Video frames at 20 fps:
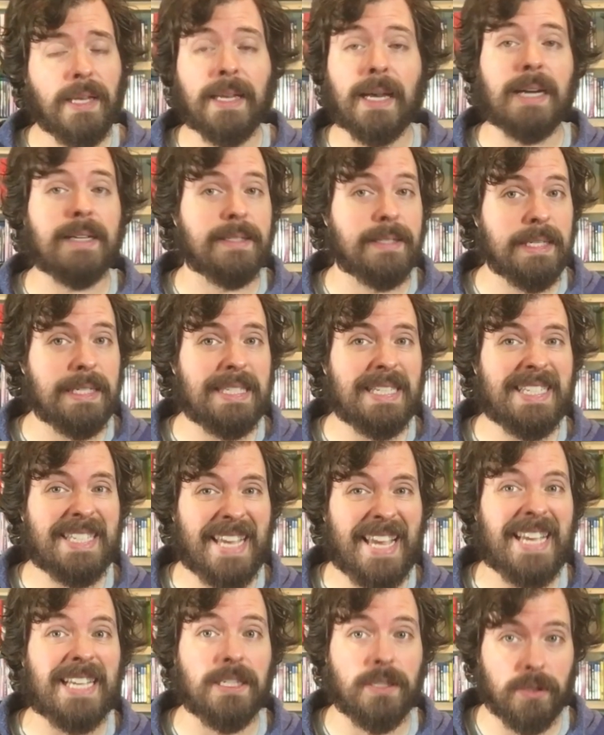guys, this
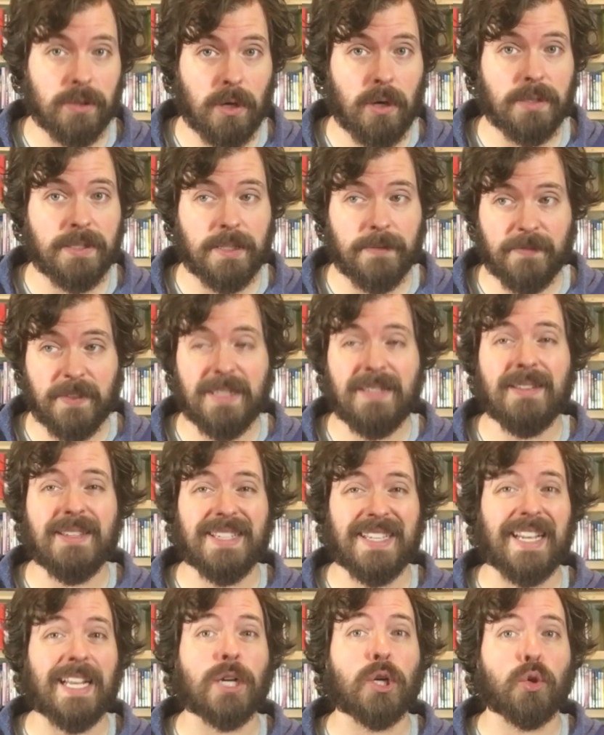is exhaustive. This
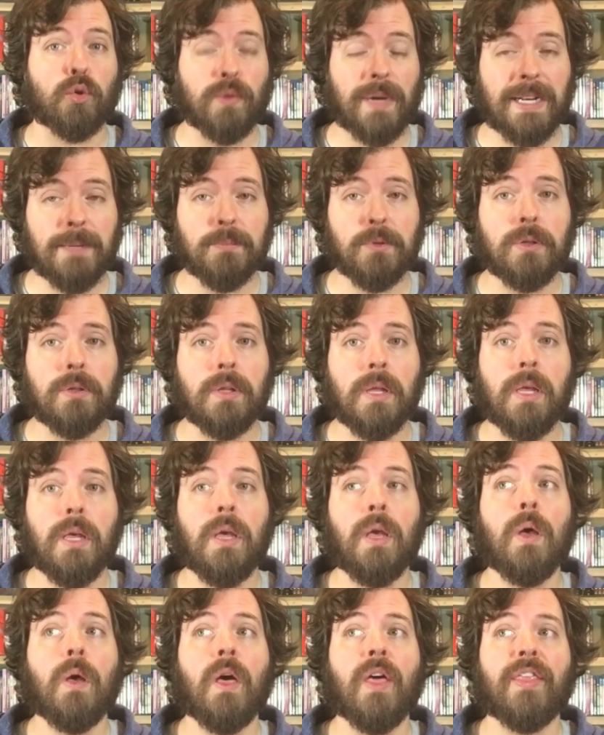is an incredible
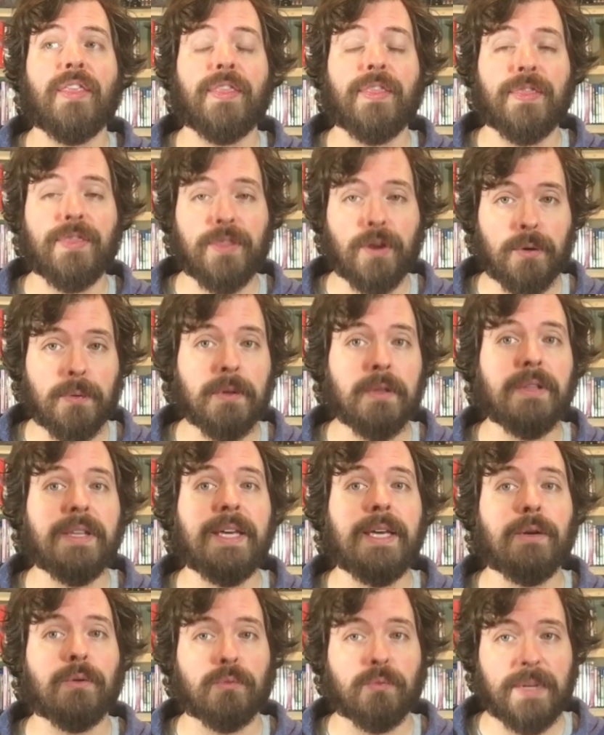
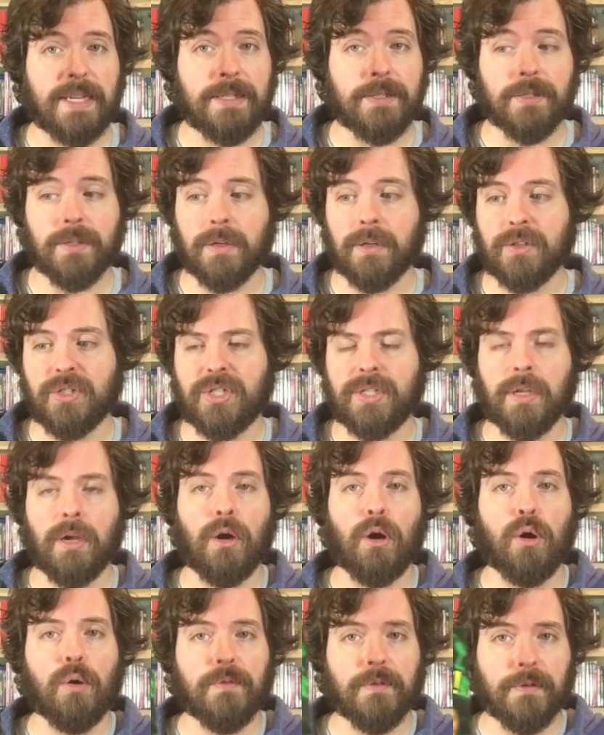thoroughly researched
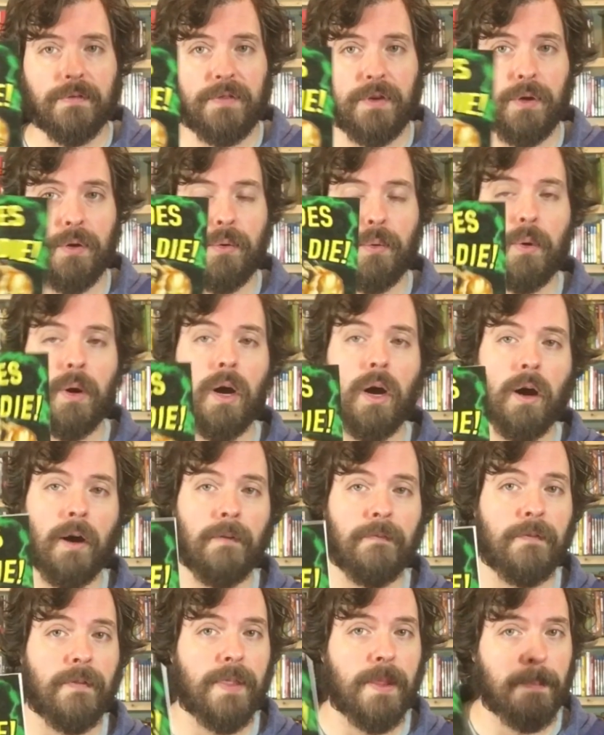overview
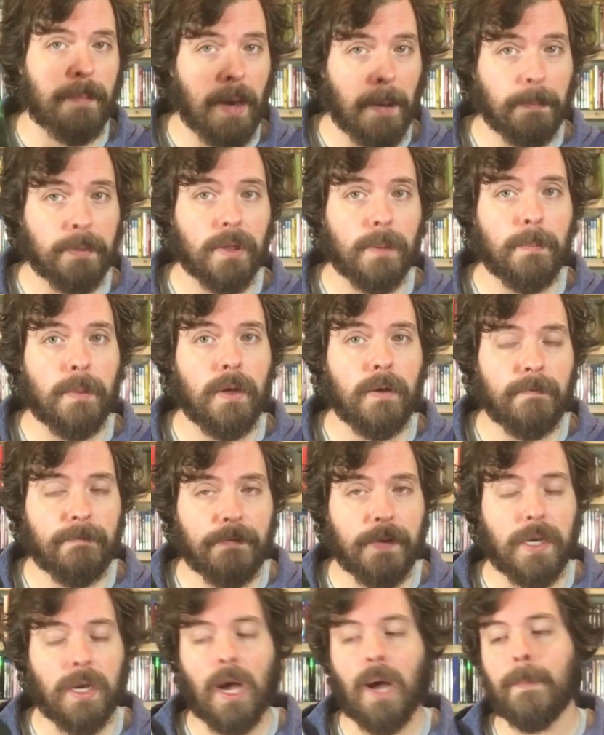of the peplum
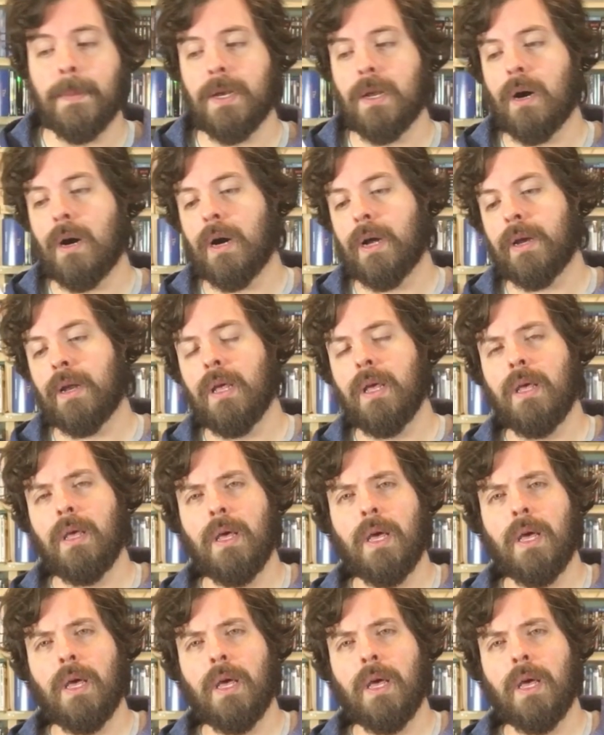phenomenon,